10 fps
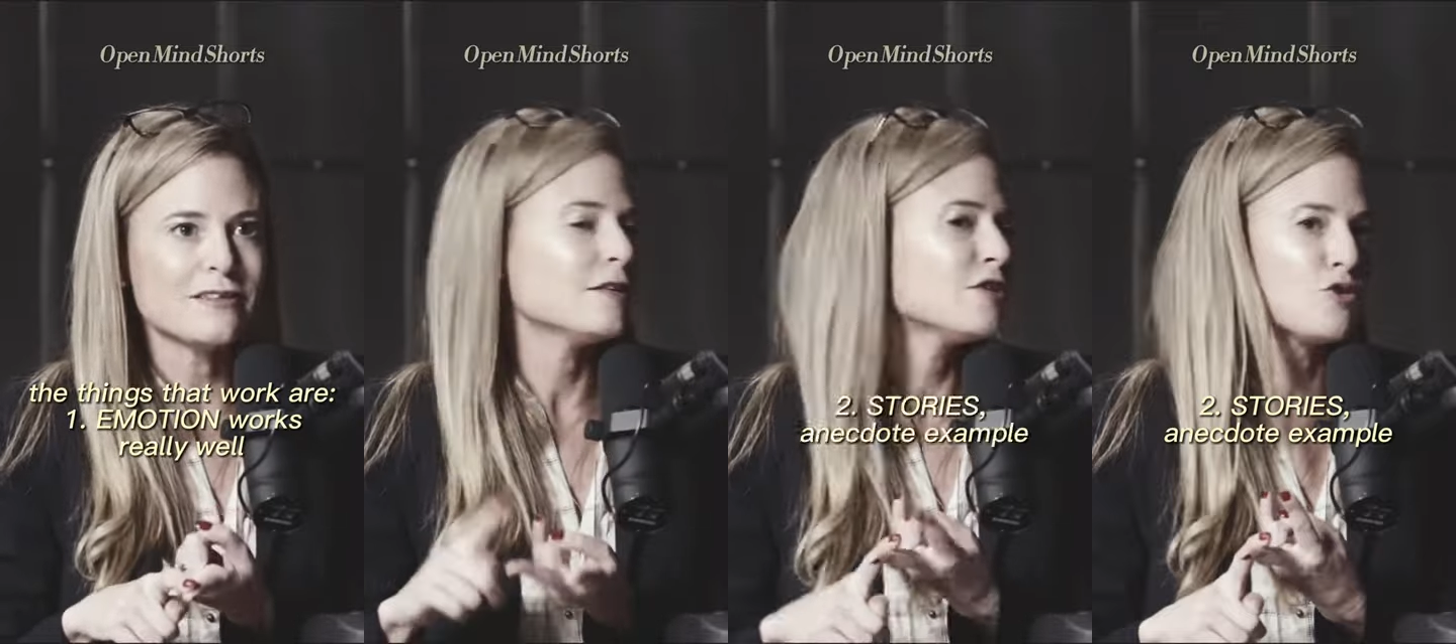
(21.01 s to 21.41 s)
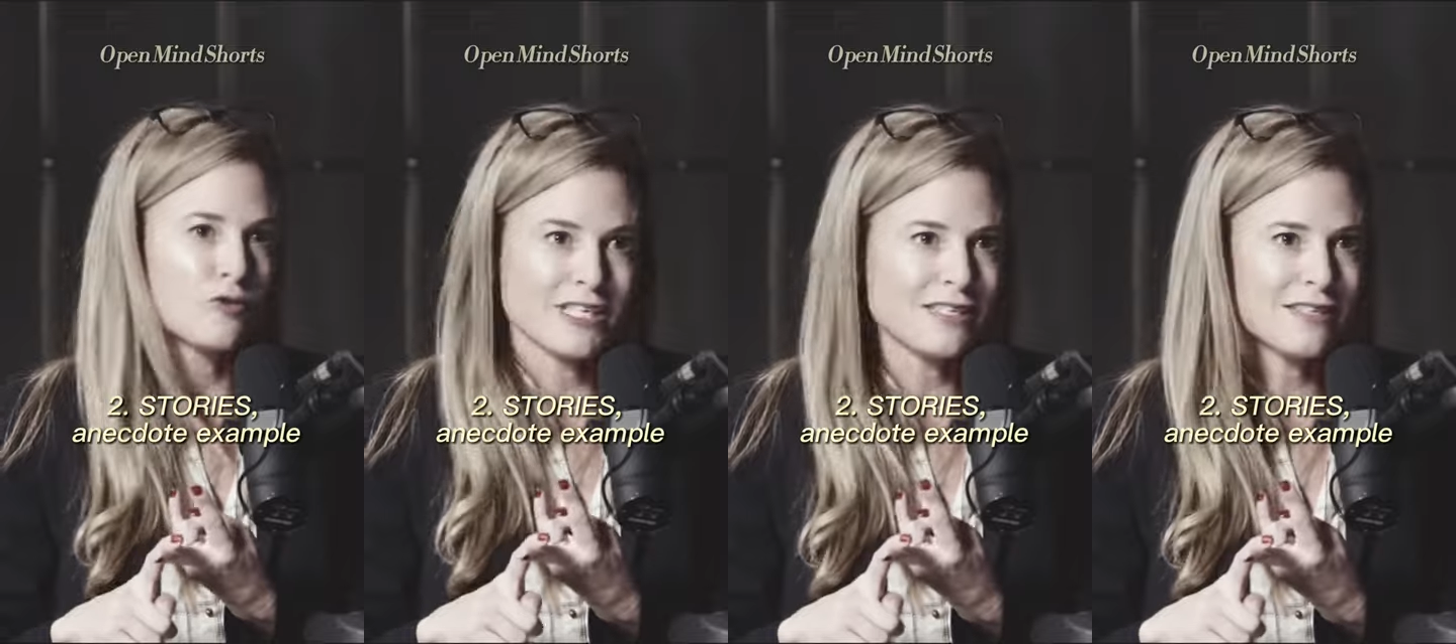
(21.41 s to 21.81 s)

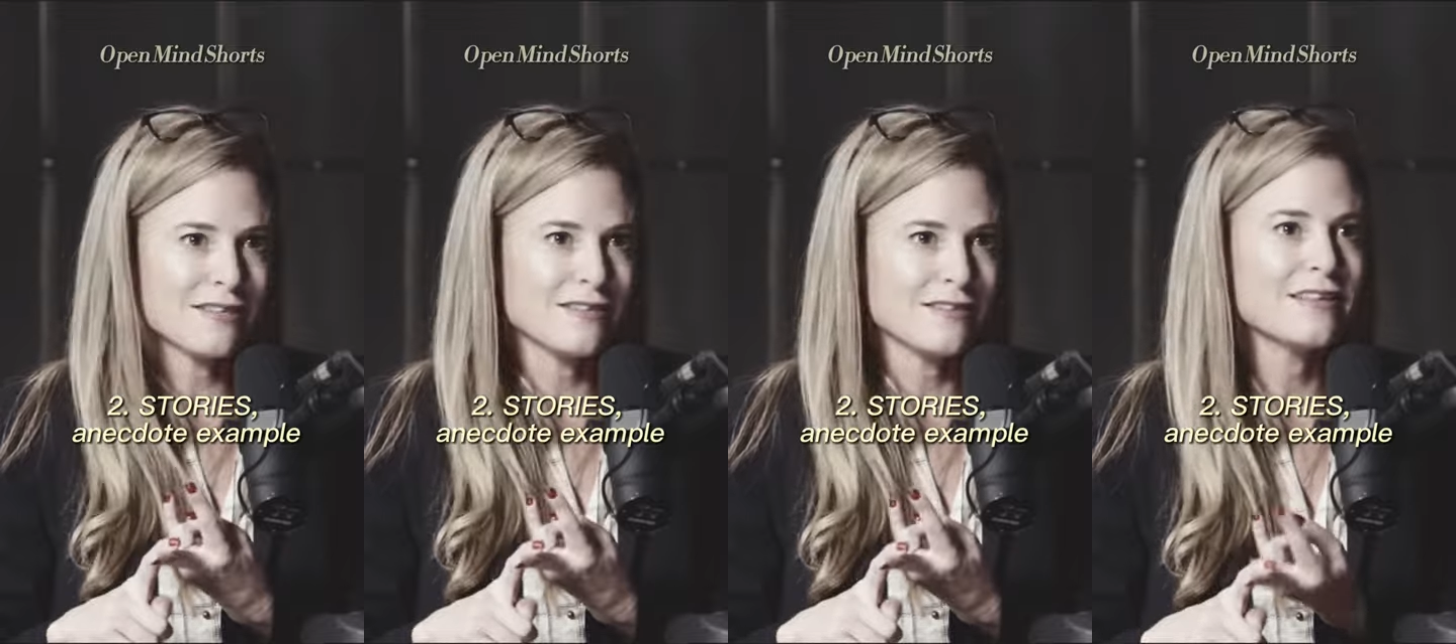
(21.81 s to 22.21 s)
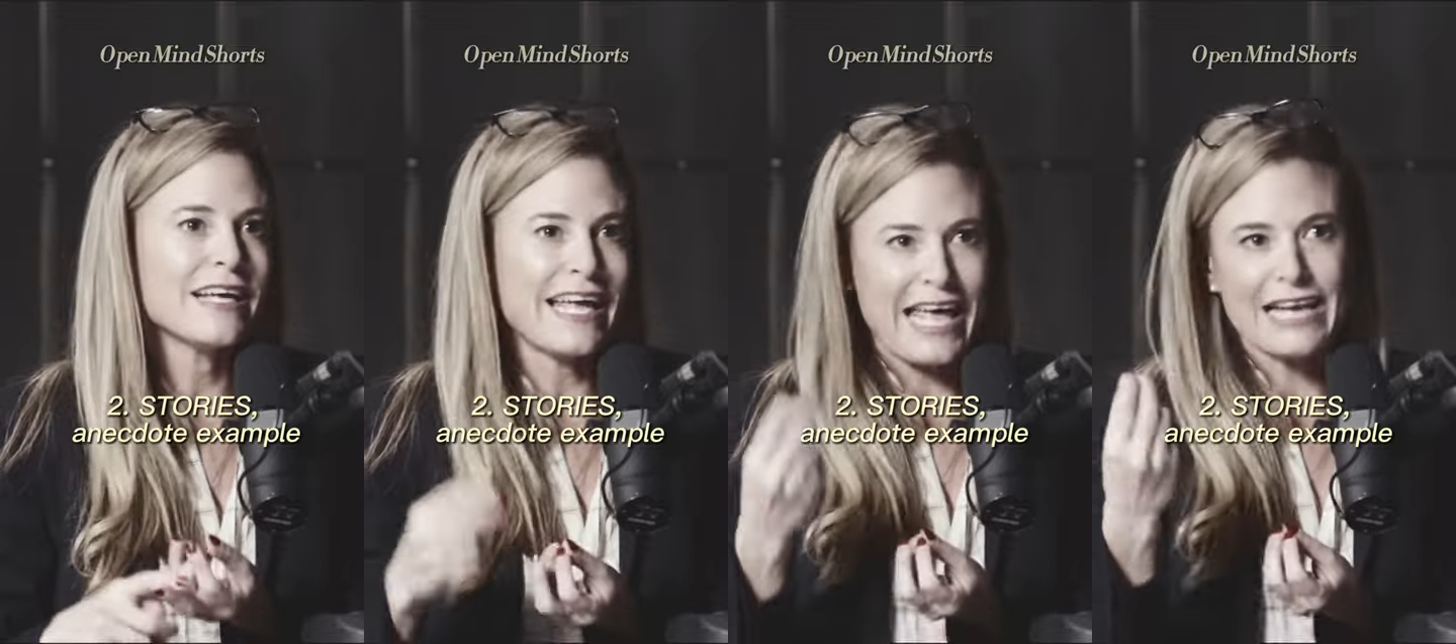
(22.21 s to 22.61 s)
stories,
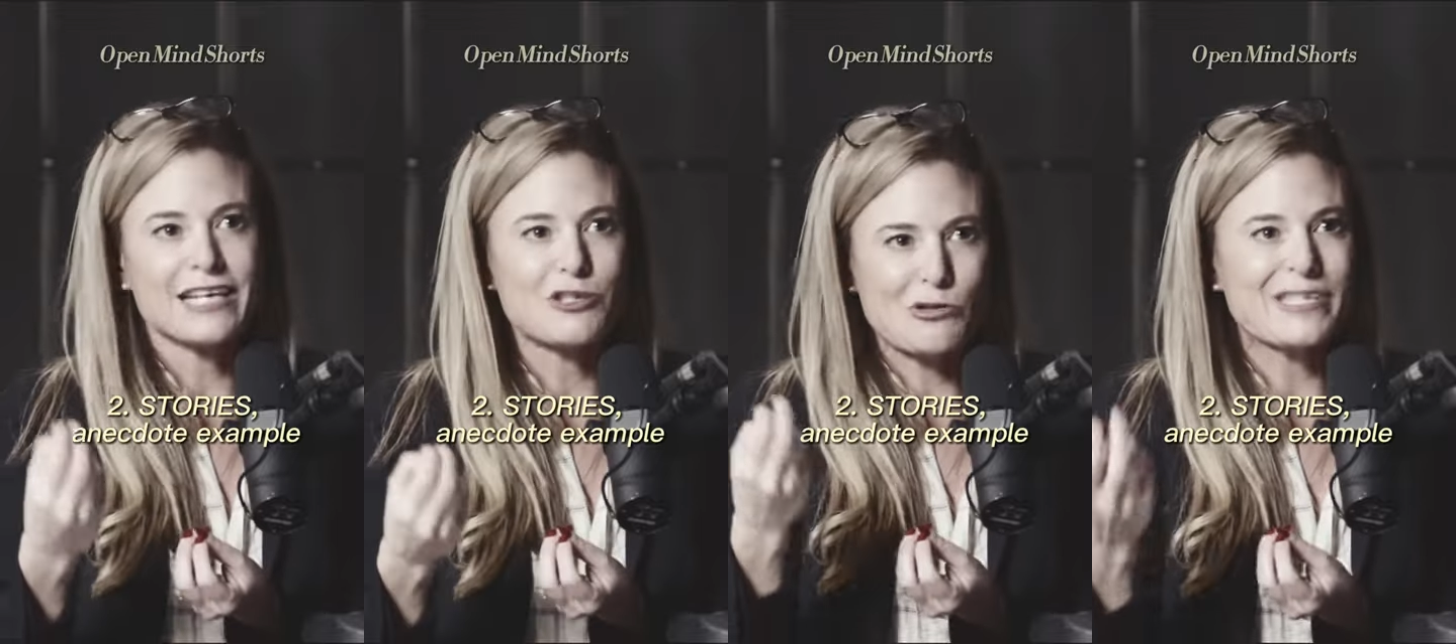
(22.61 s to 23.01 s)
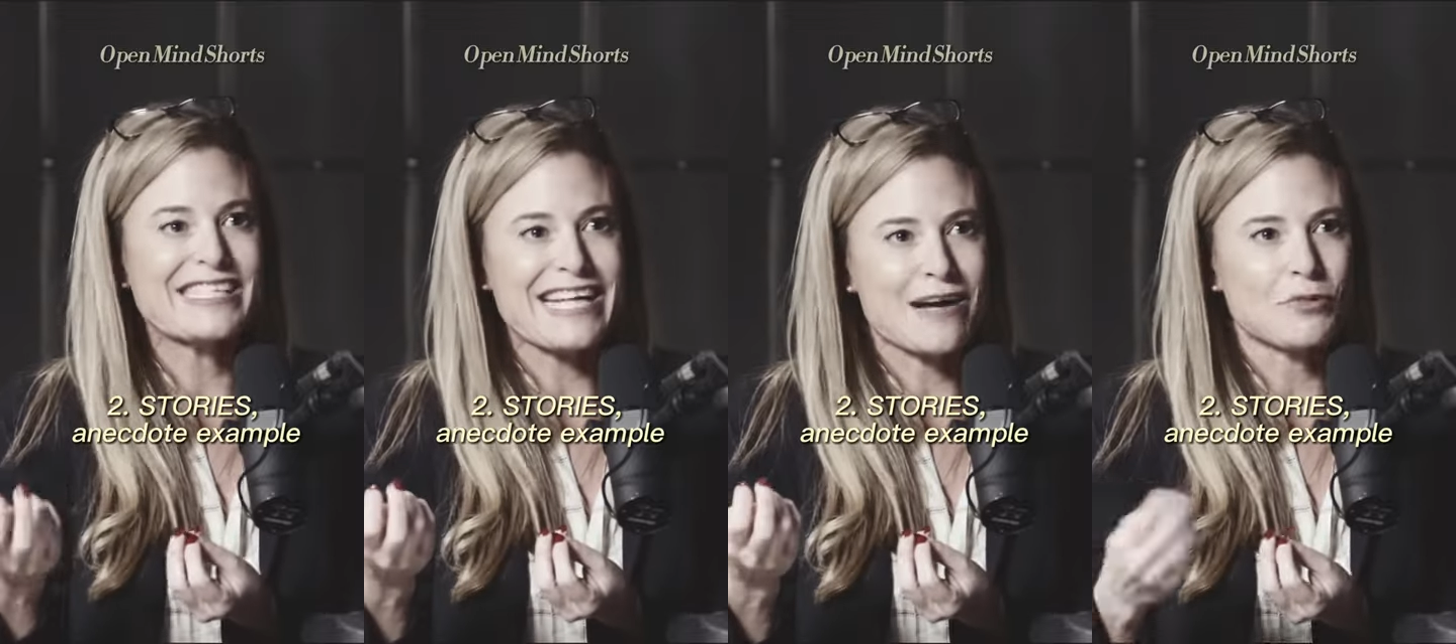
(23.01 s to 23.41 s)
anecdote
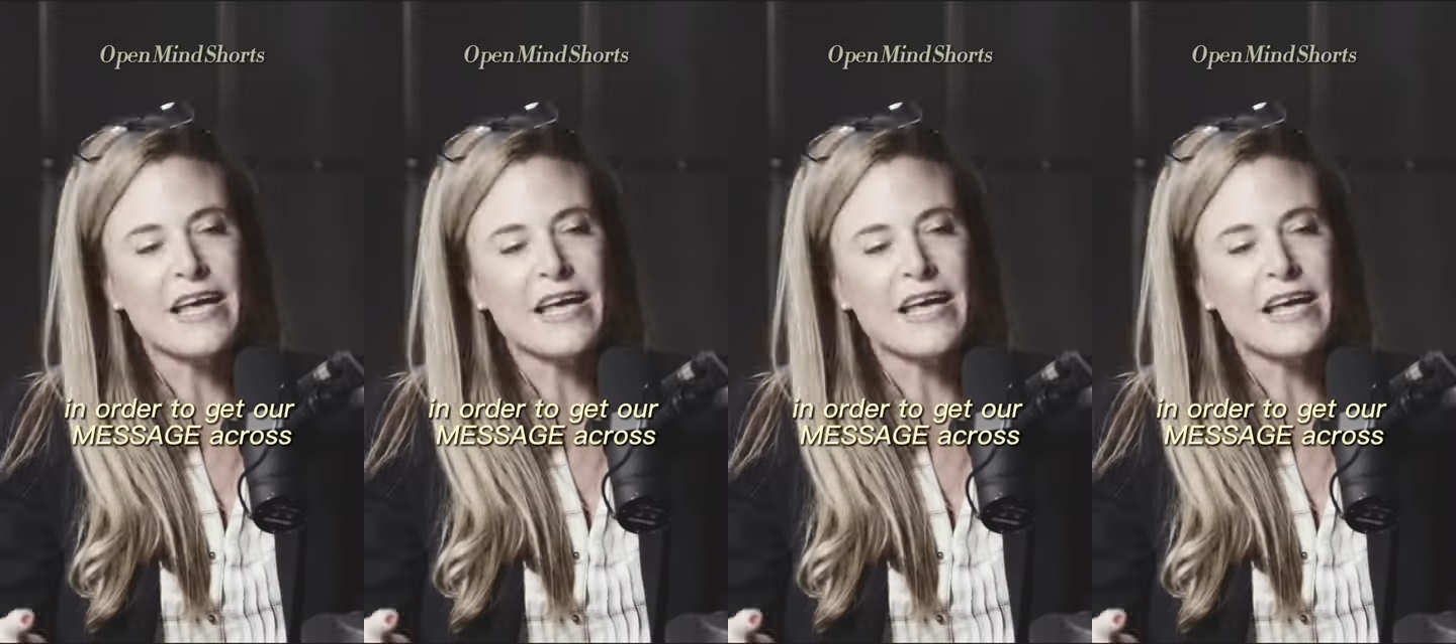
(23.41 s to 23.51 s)
example.